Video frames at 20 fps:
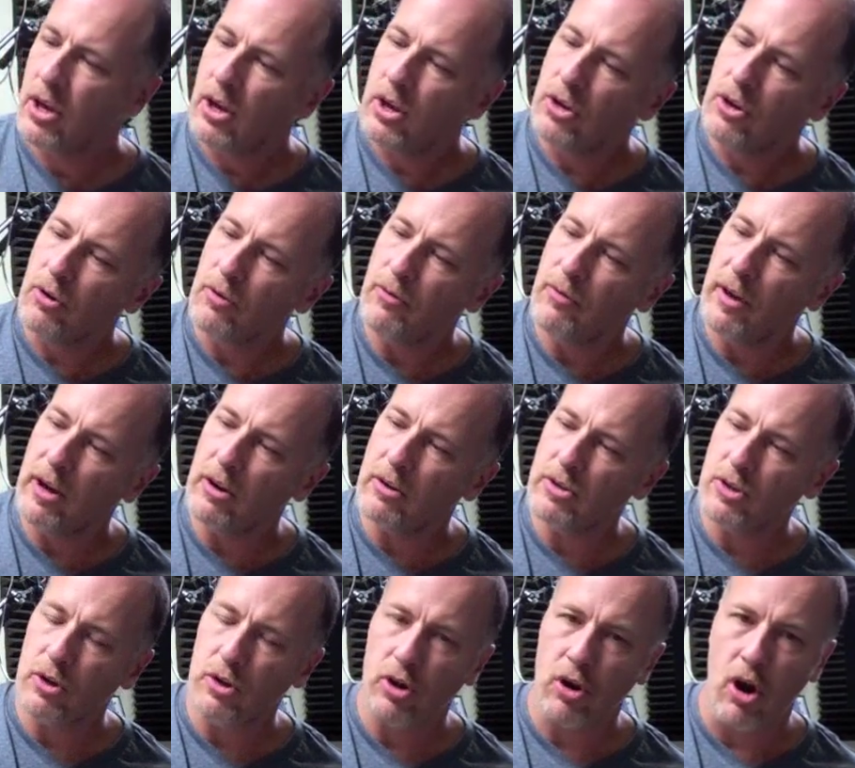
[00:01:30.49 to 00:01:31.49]
Your
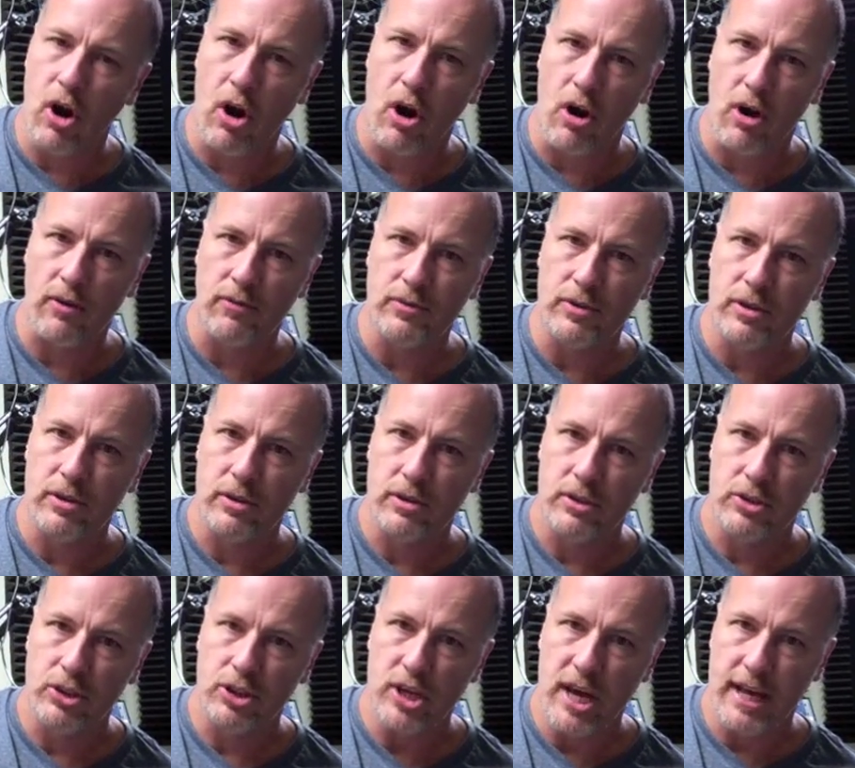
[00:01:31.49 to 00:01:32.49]
fingers are curved
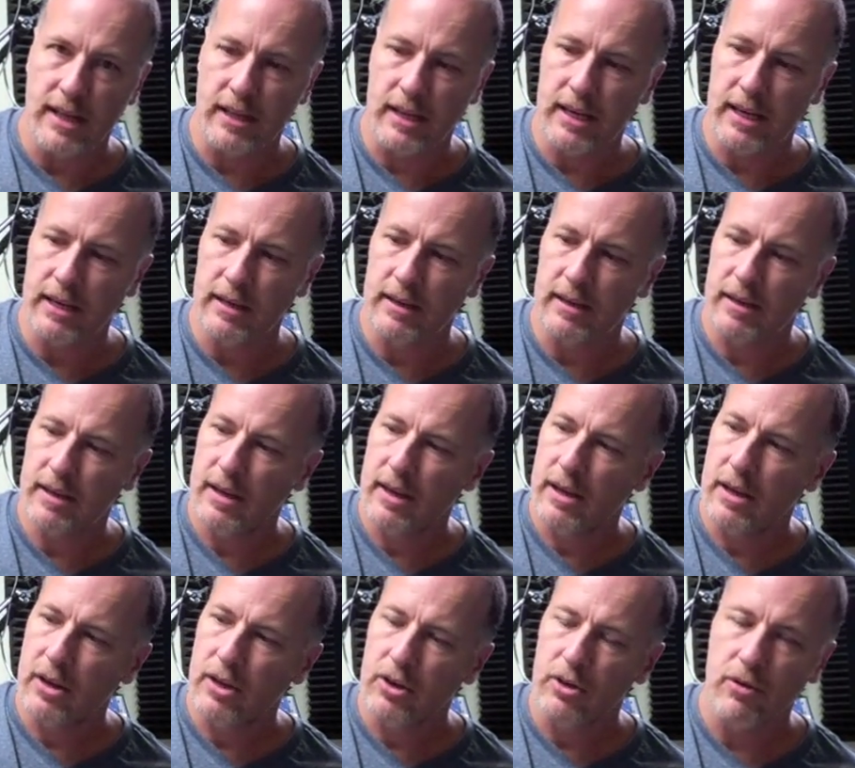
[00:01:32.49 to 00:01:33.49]
gently,
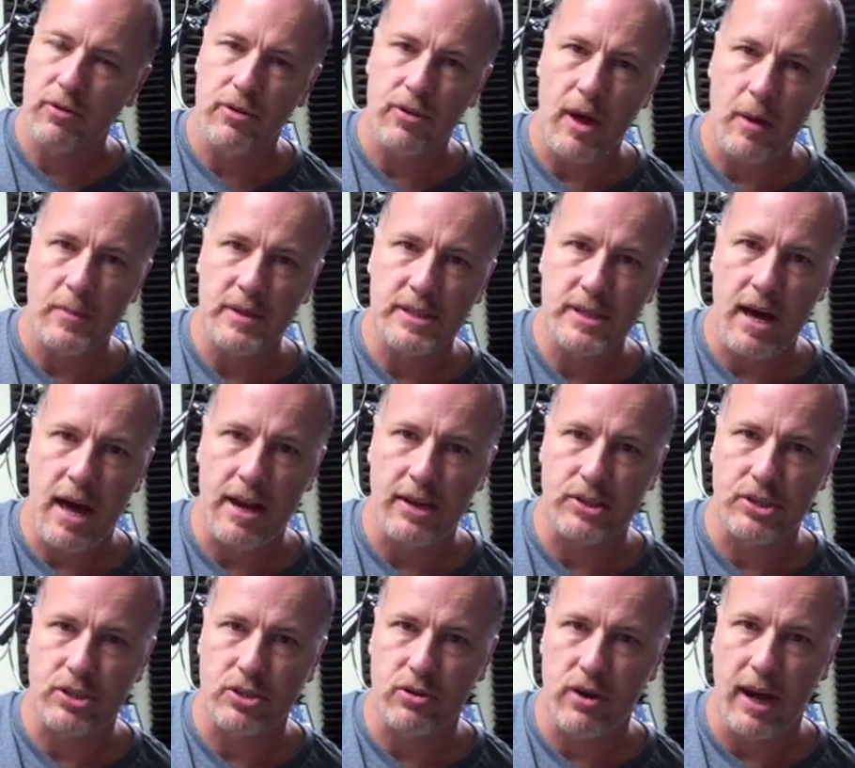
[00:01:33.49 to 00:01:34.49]
your thumb is kind of
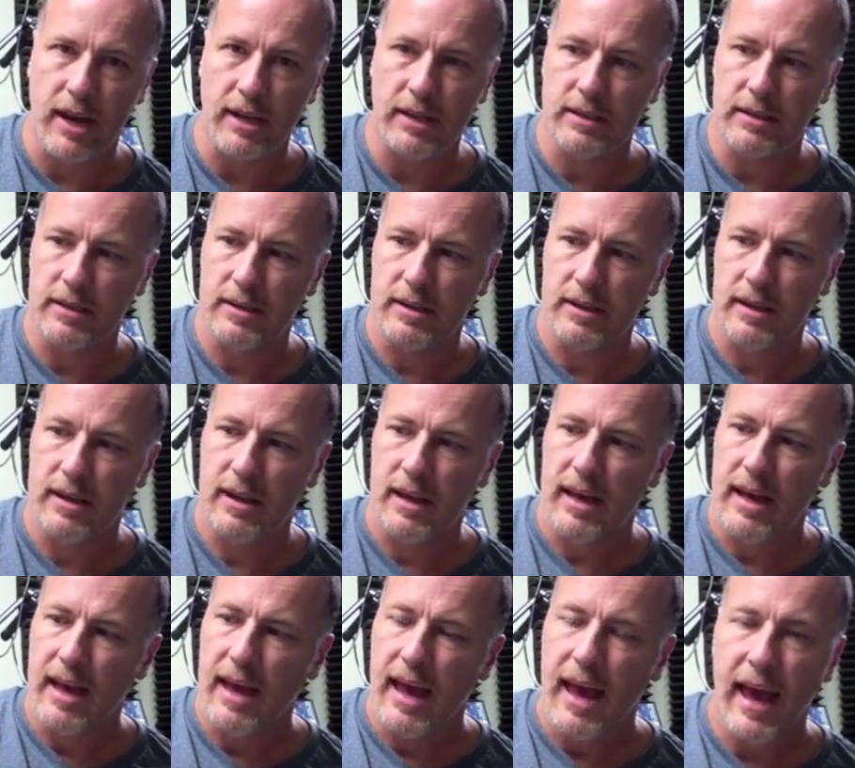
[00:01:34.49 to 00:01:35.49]
straight,
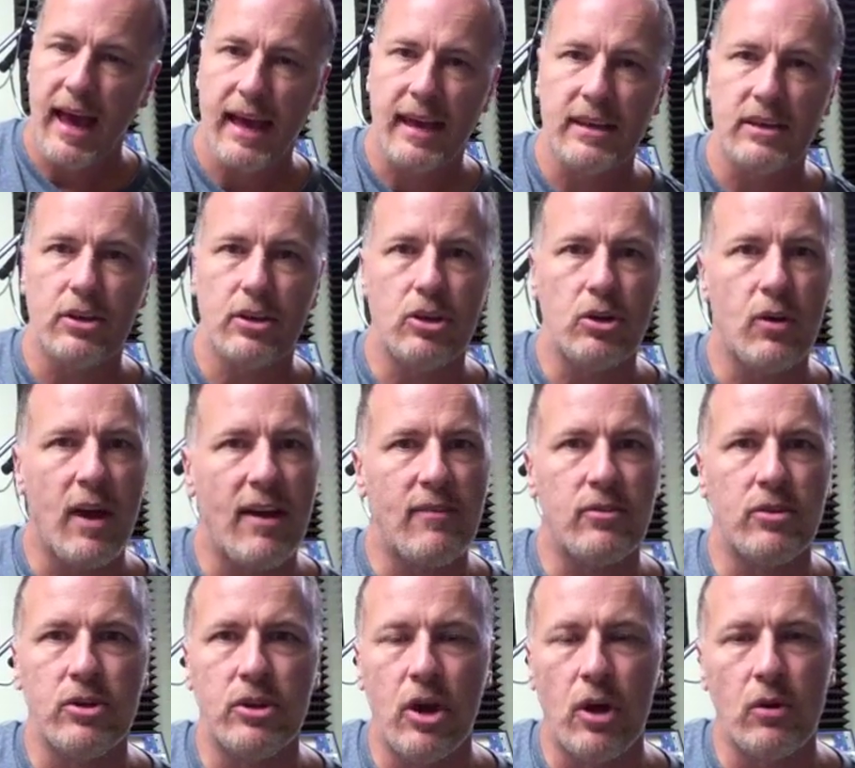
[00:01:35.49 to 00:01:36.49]
and you have
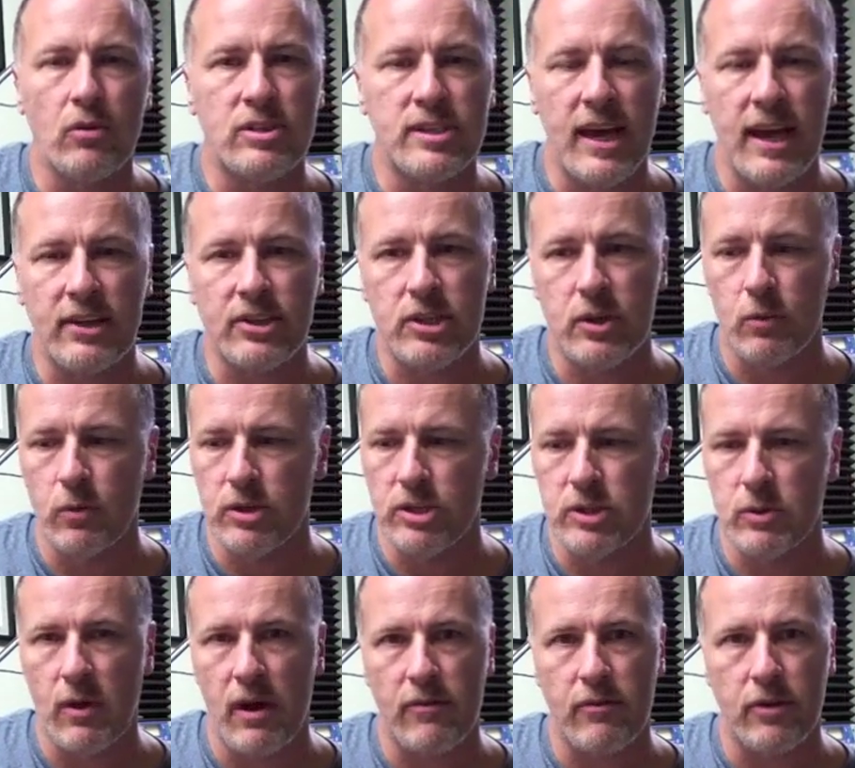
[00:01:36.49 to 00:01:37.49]
no tension
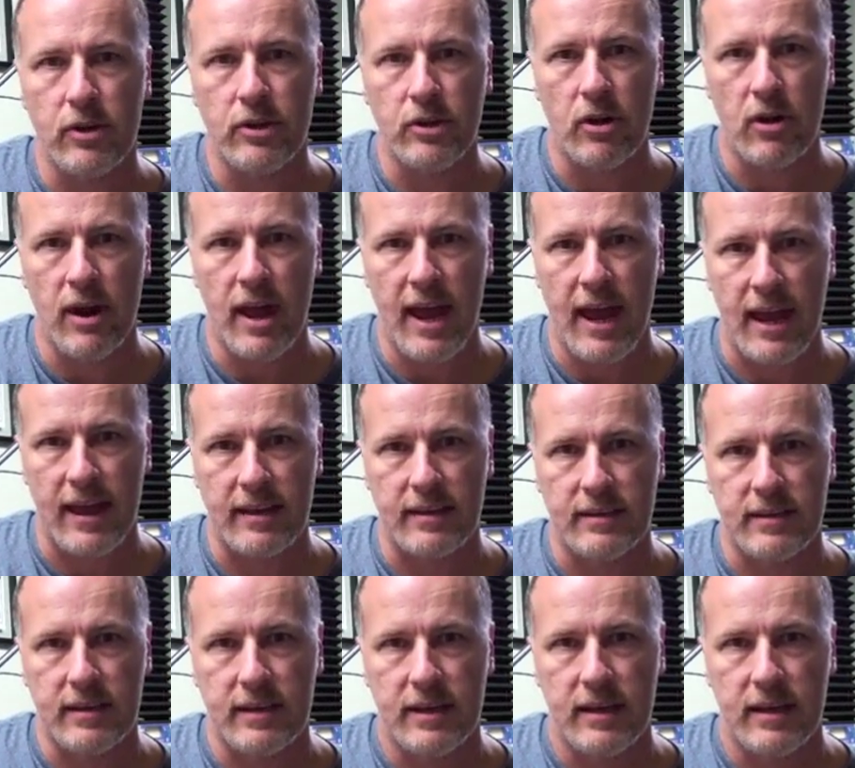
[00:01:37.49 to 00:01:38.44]
whatsoever in your hand.